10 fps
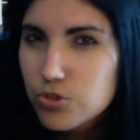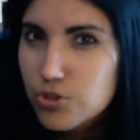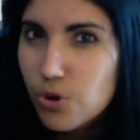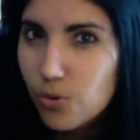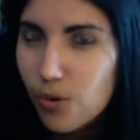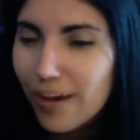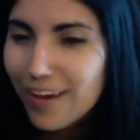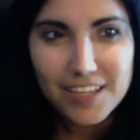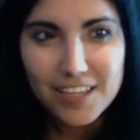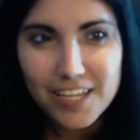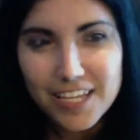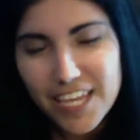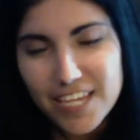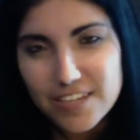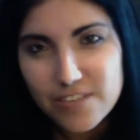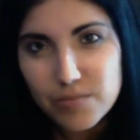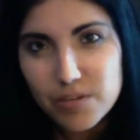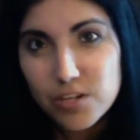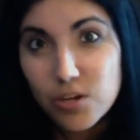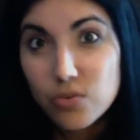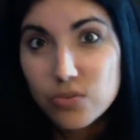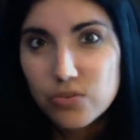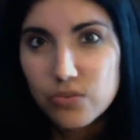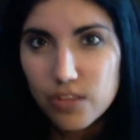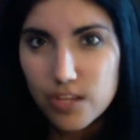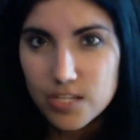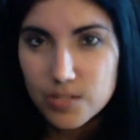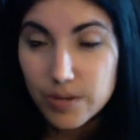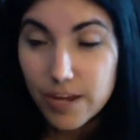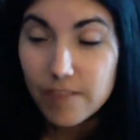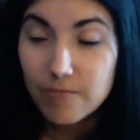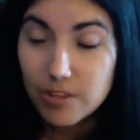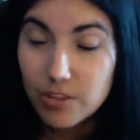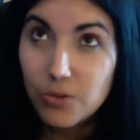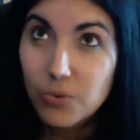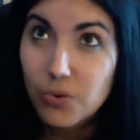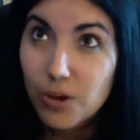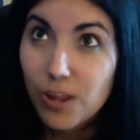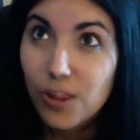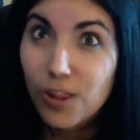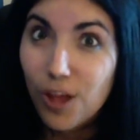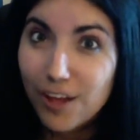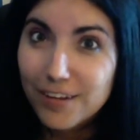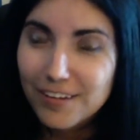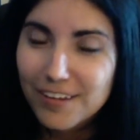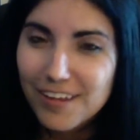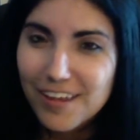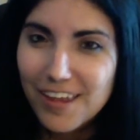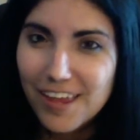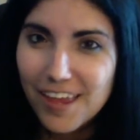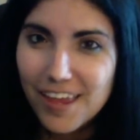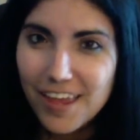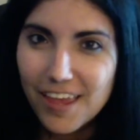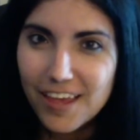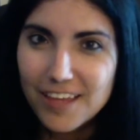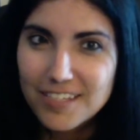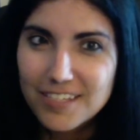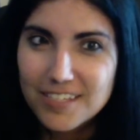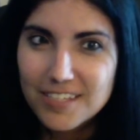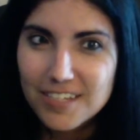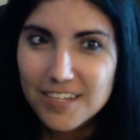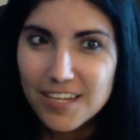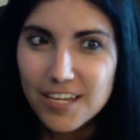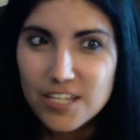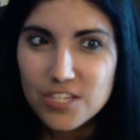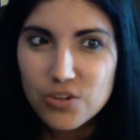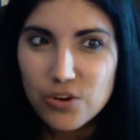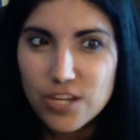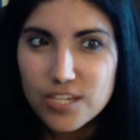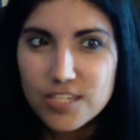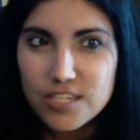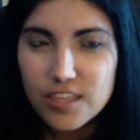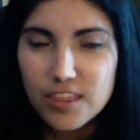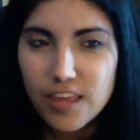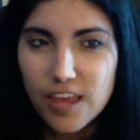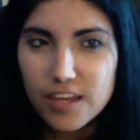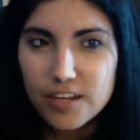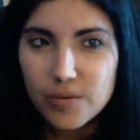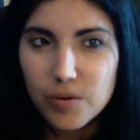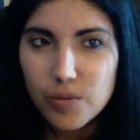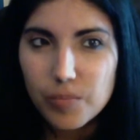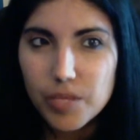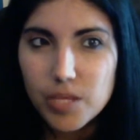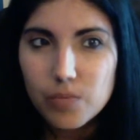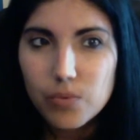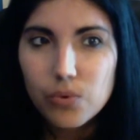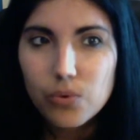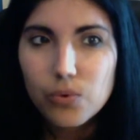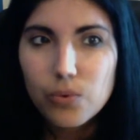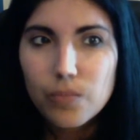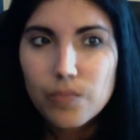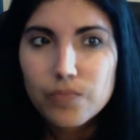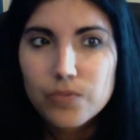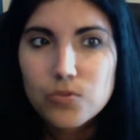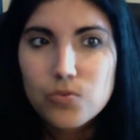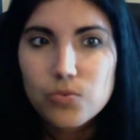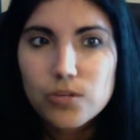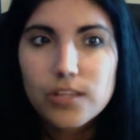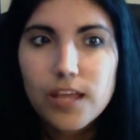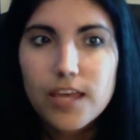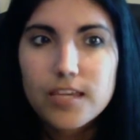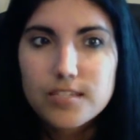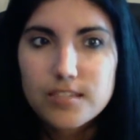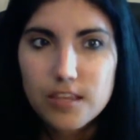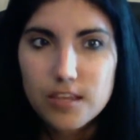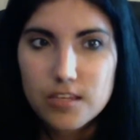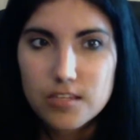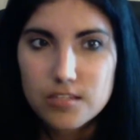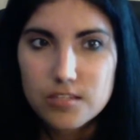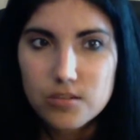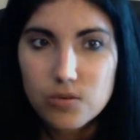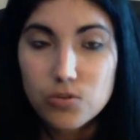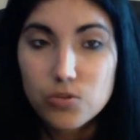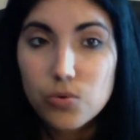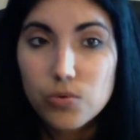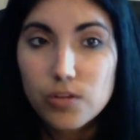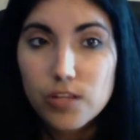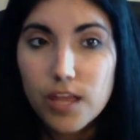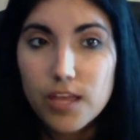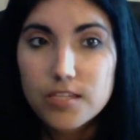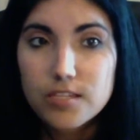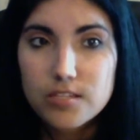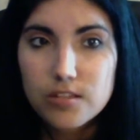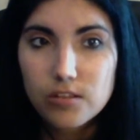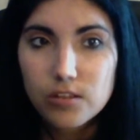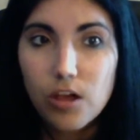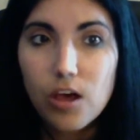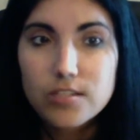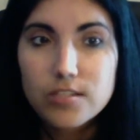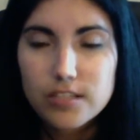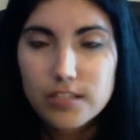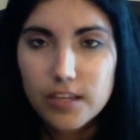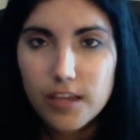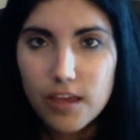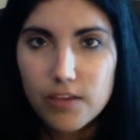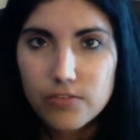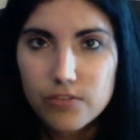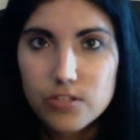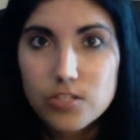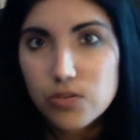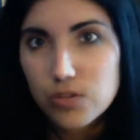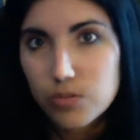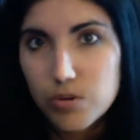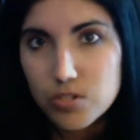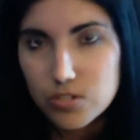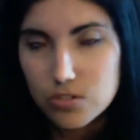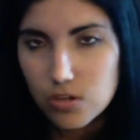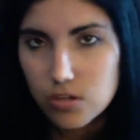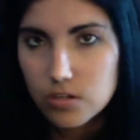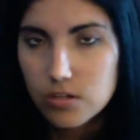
know why. Like, yes, everybody goes through things, but I've been through a lot. And it's crazy that people don't realize things or don't realize the loss that they have until the person's gone.